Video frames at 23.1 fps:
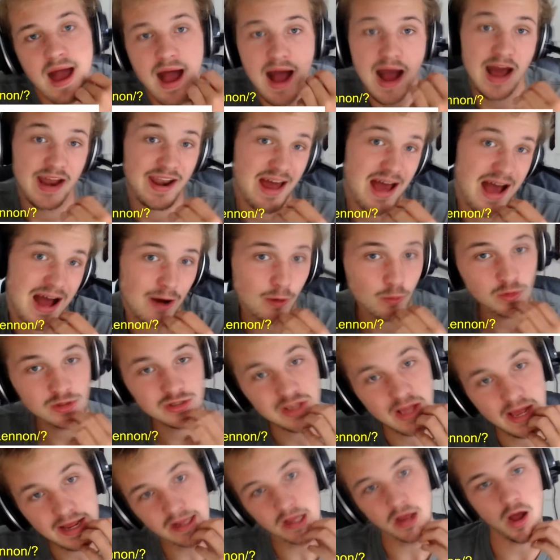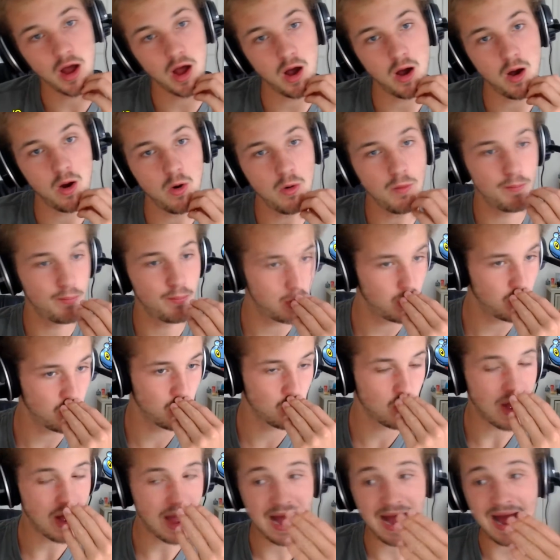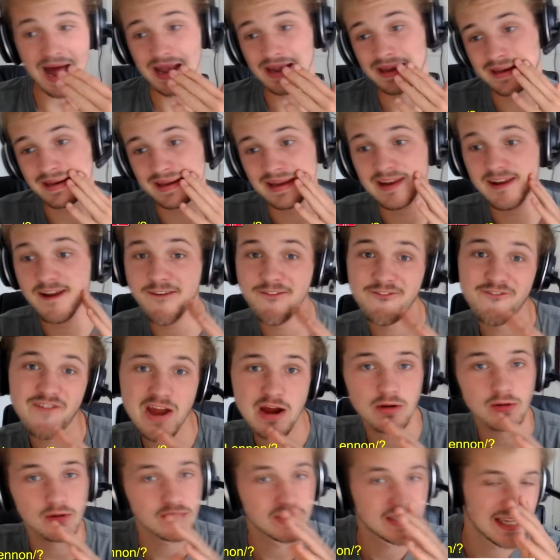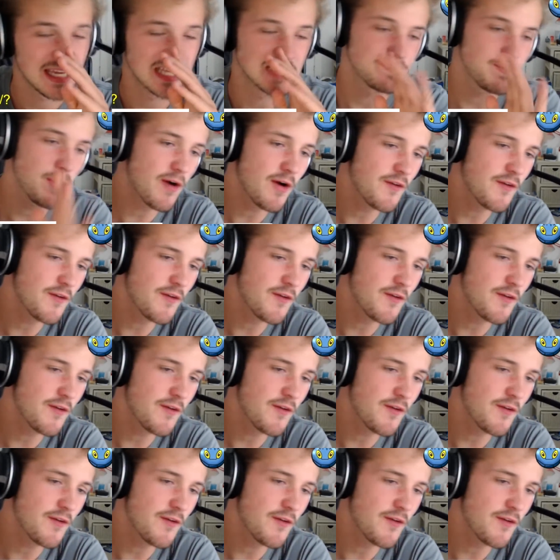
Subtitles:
And I was like, oh poo, I need a Fairy Resist.